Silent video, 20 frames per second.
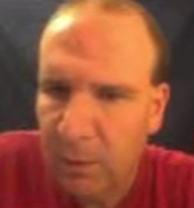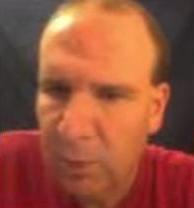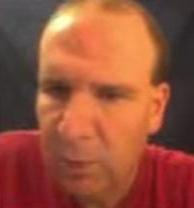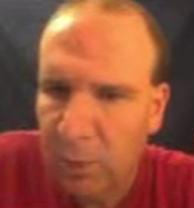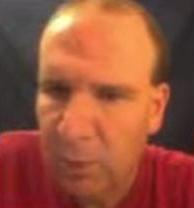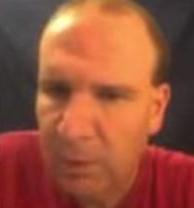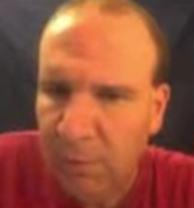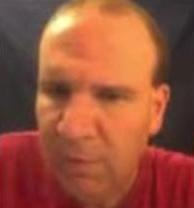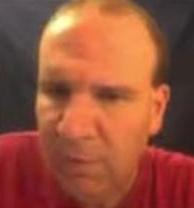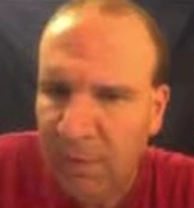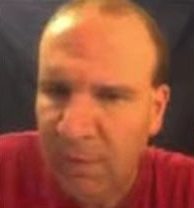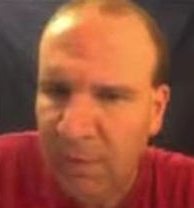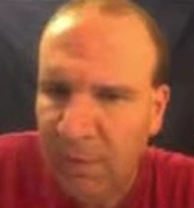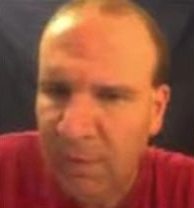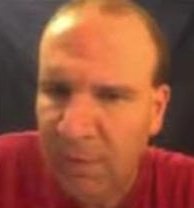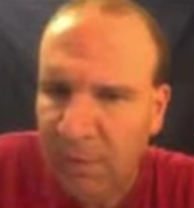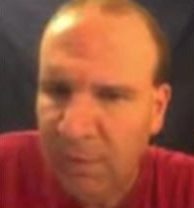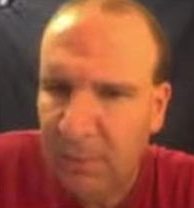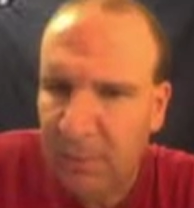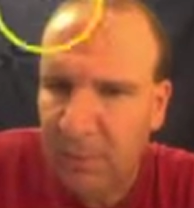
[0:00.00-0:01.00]
Well, if I
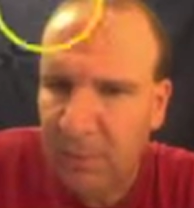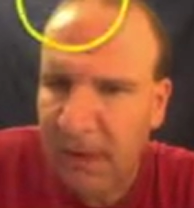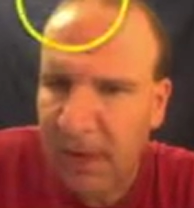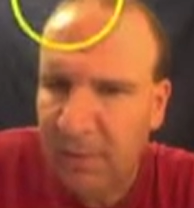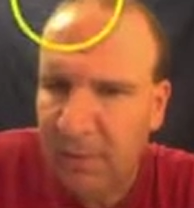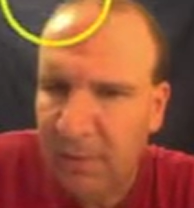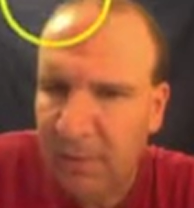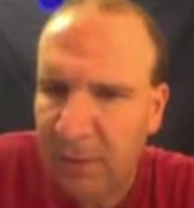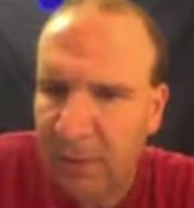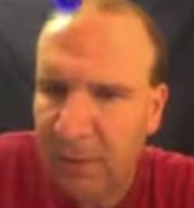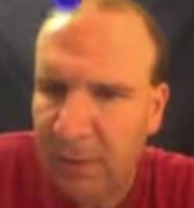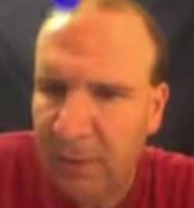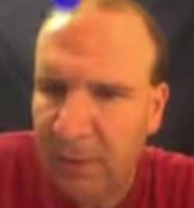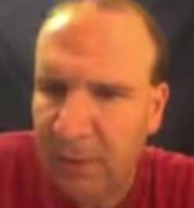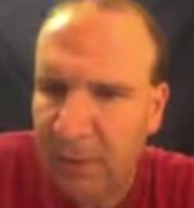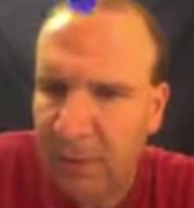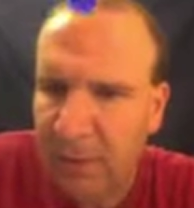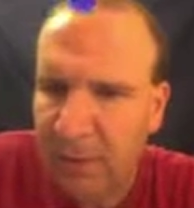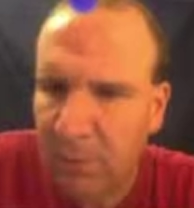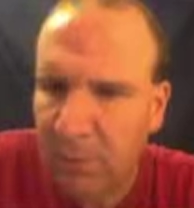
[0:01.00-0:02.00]
just subtract
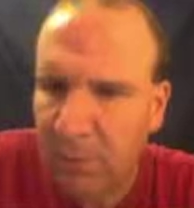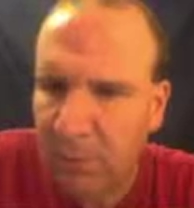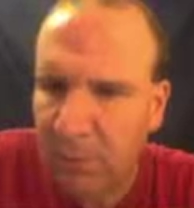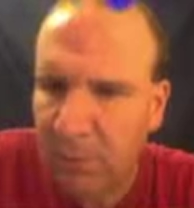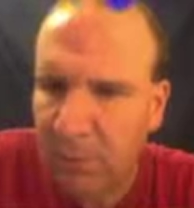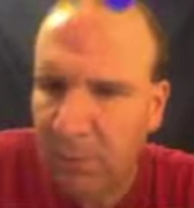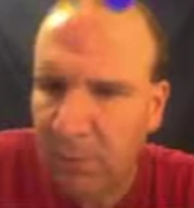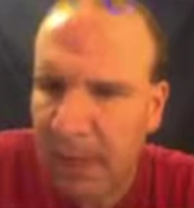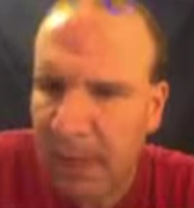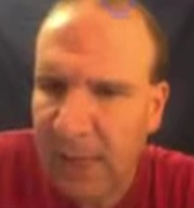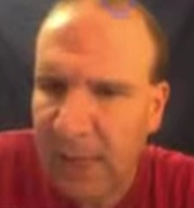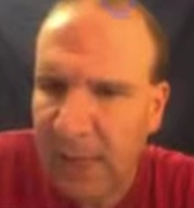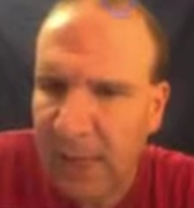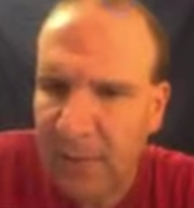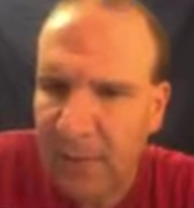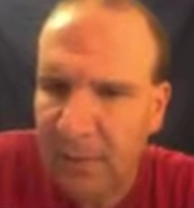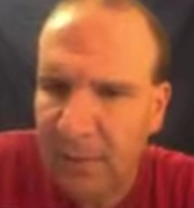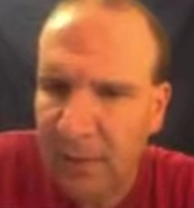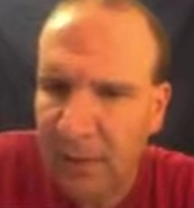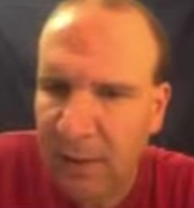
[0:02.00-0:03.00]
17 from both
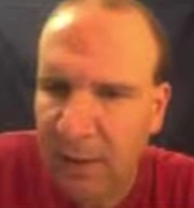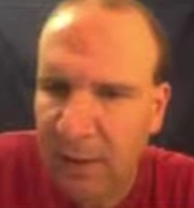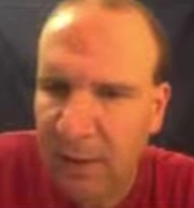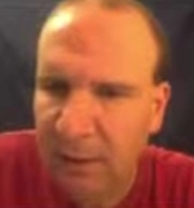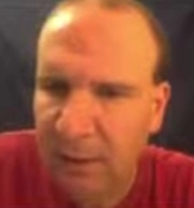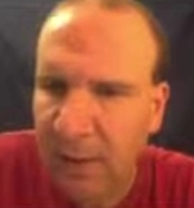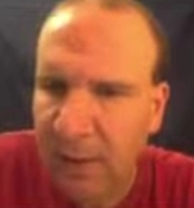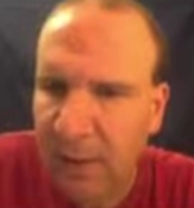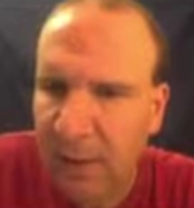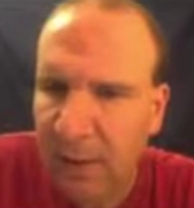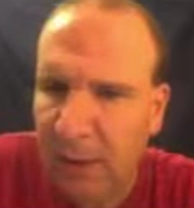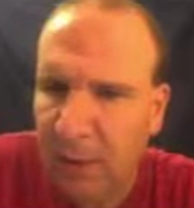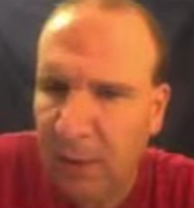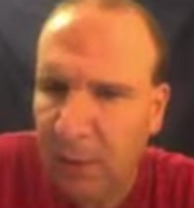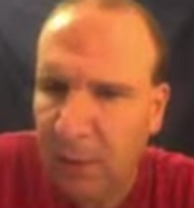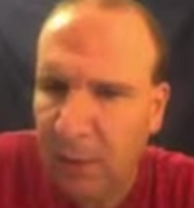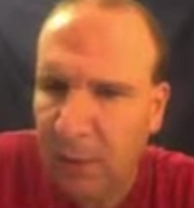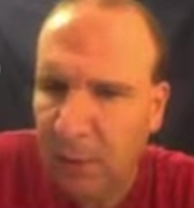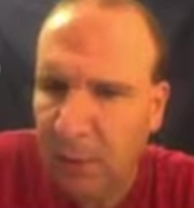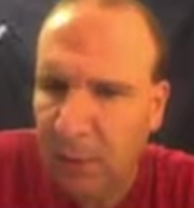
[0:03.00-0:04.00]
sides, this cancels out.
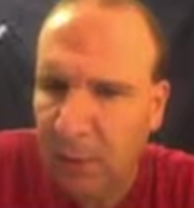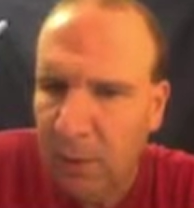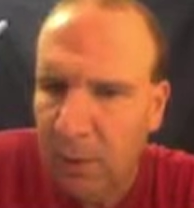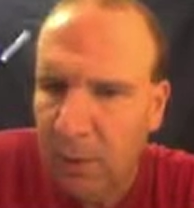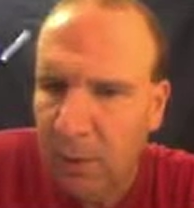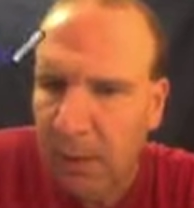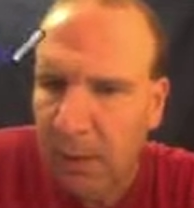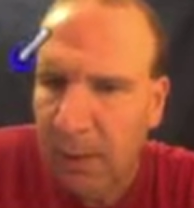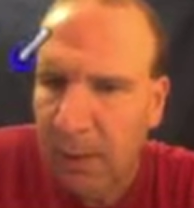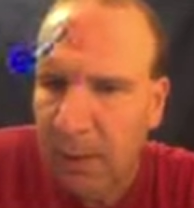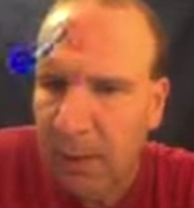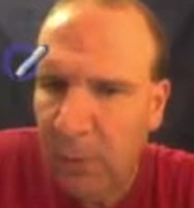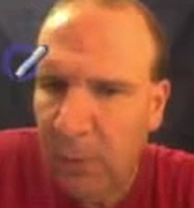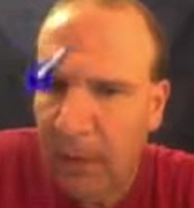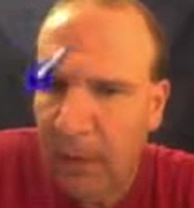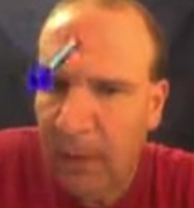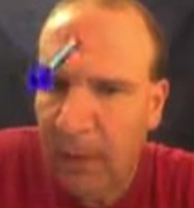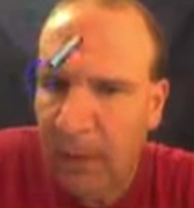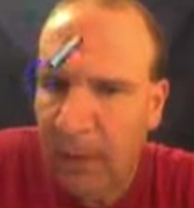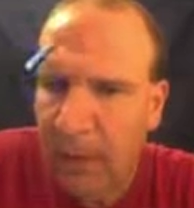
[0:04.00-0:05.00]
I know
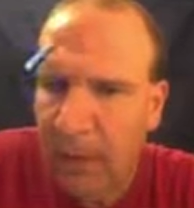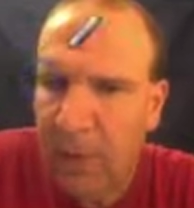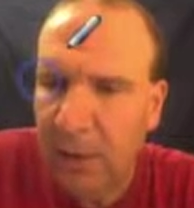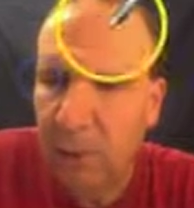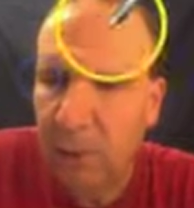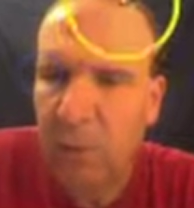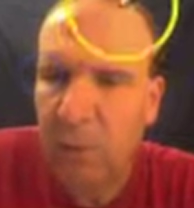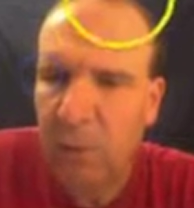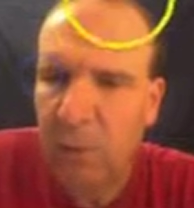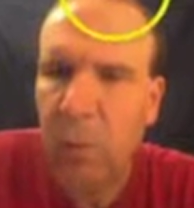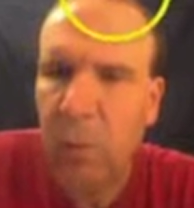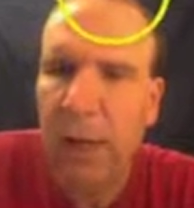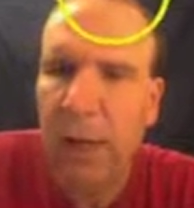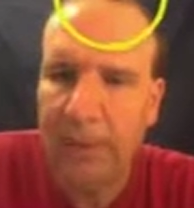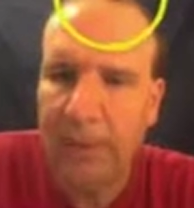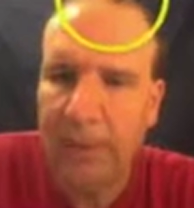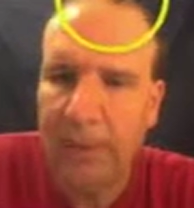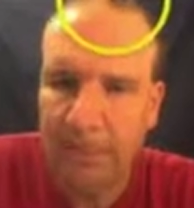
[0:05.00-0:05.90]
n equals what?